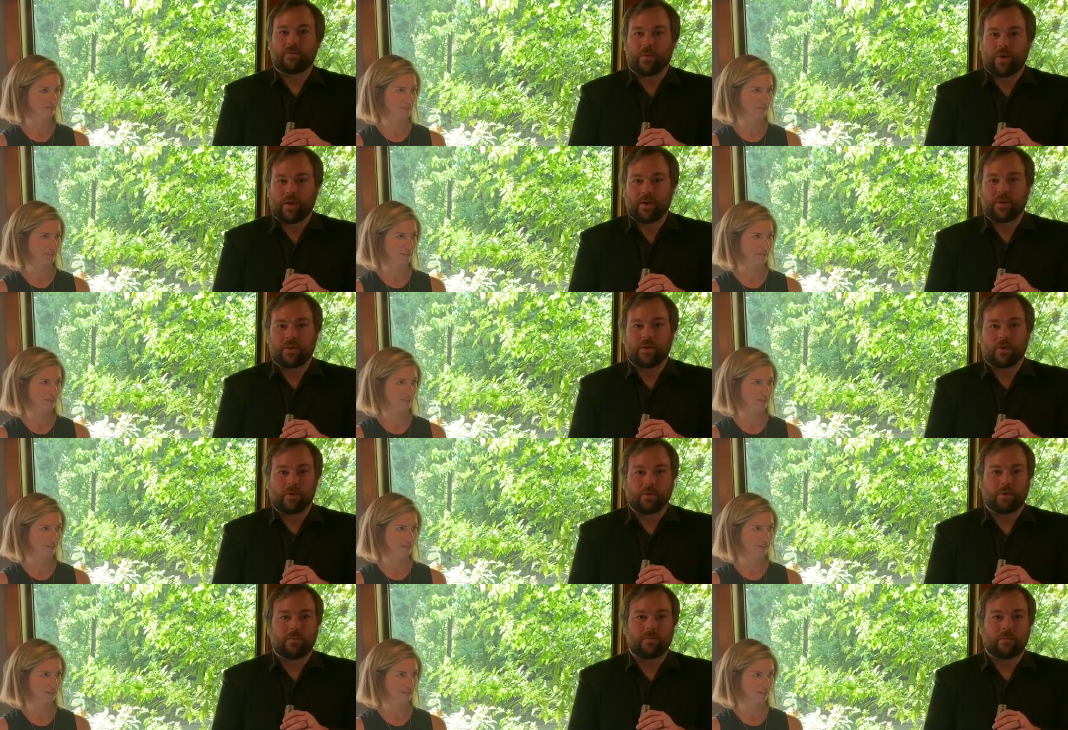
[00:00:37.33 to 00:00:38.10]
Speaker 1: wine to
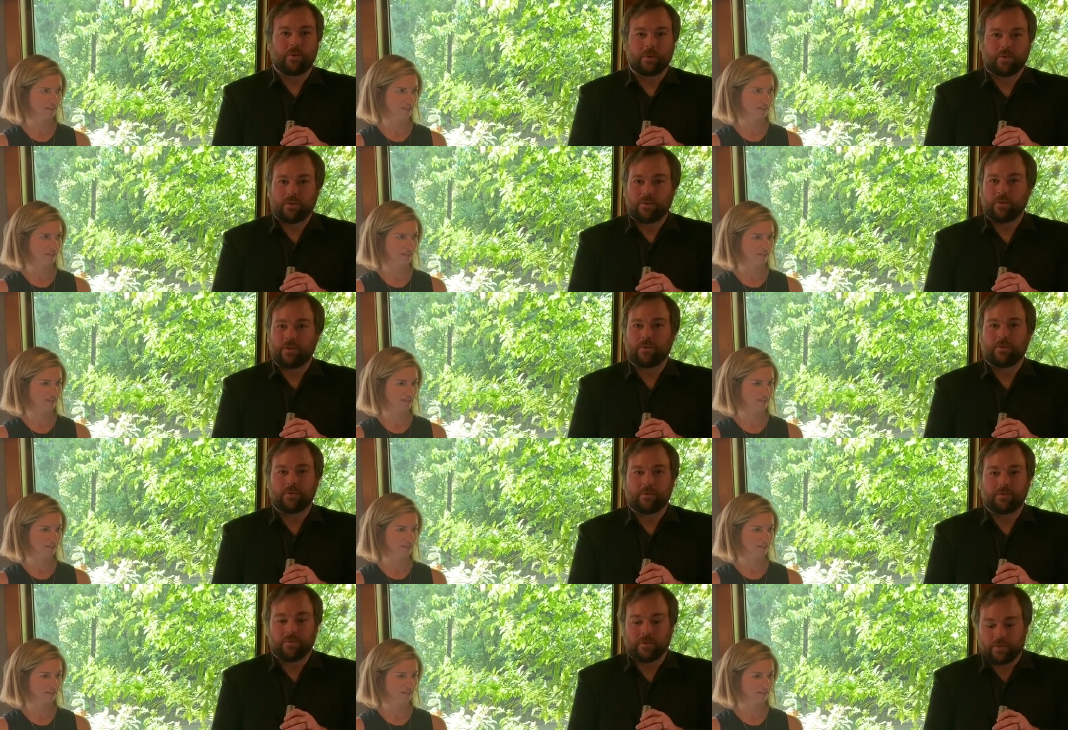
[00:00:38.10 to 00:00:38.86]
go with a multitude of
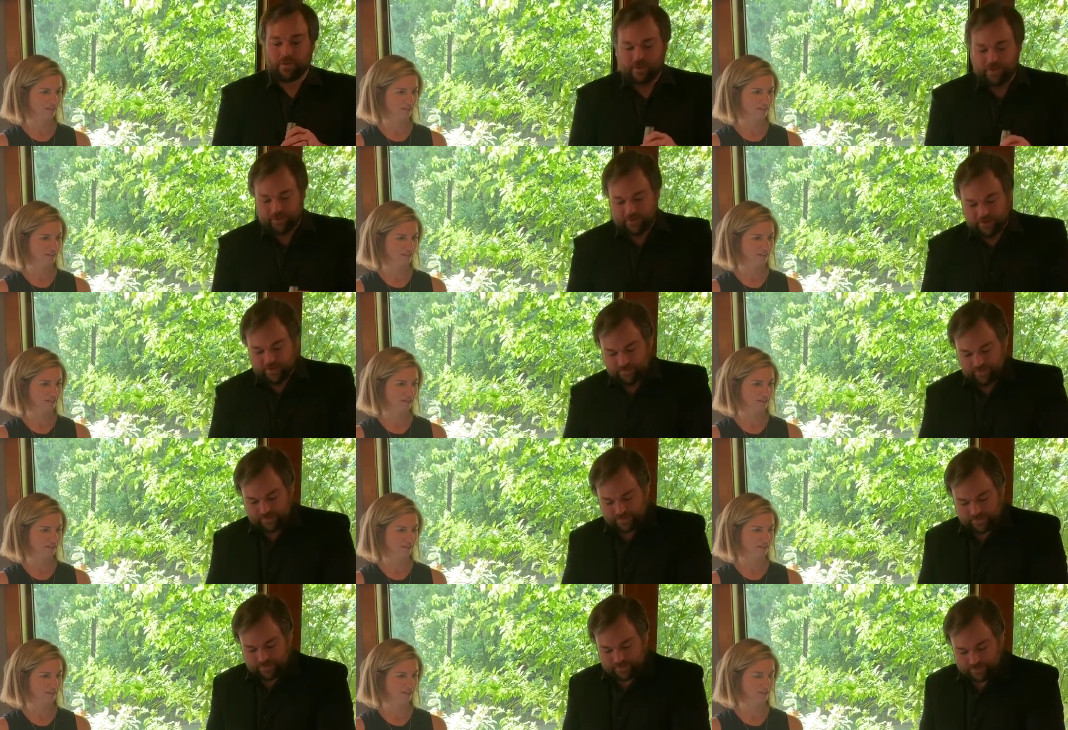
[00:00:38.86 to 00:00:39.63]
different foods.
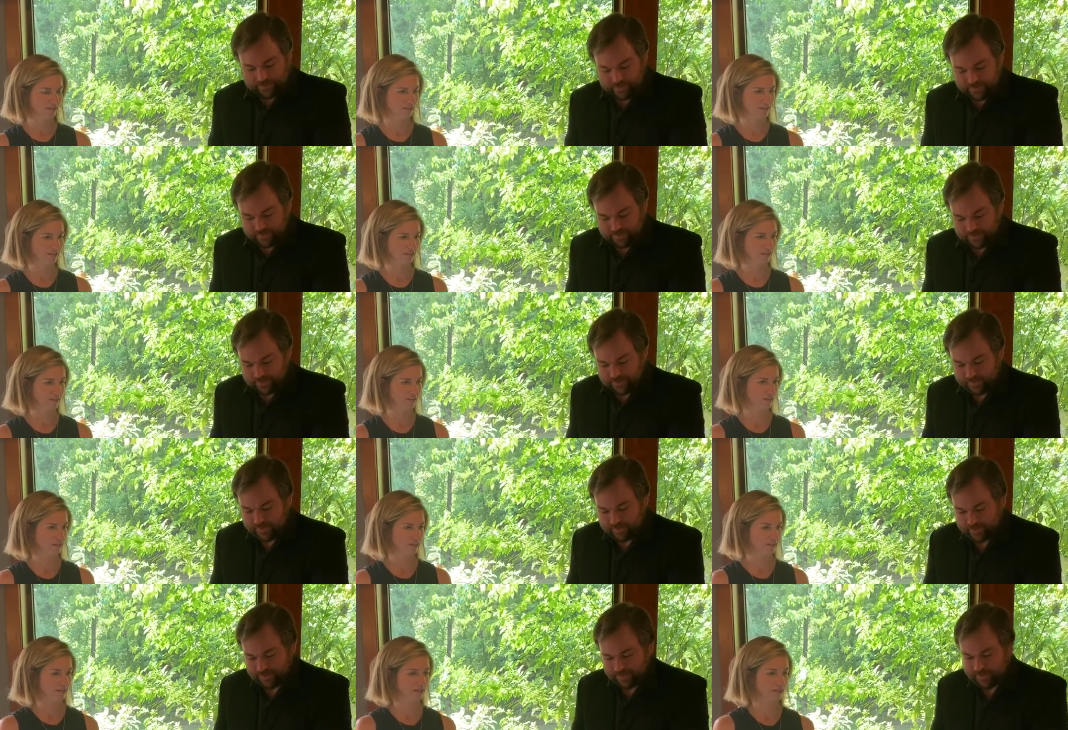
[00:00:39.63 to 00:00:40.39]

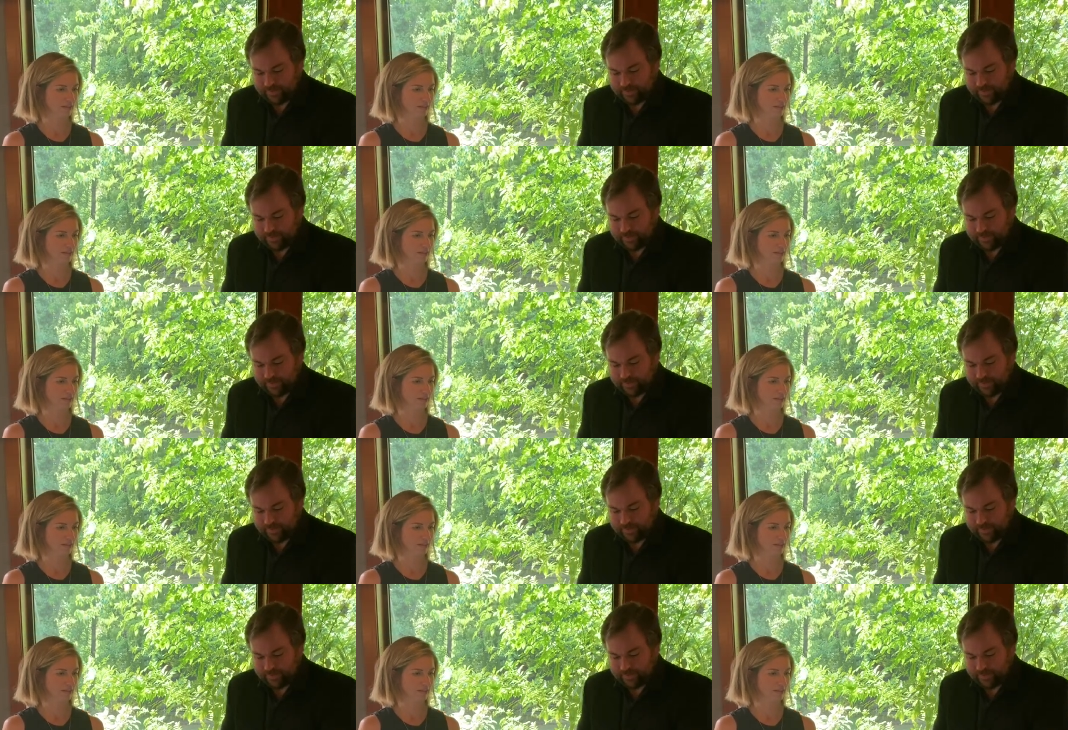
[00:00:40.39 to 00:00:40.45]
I'm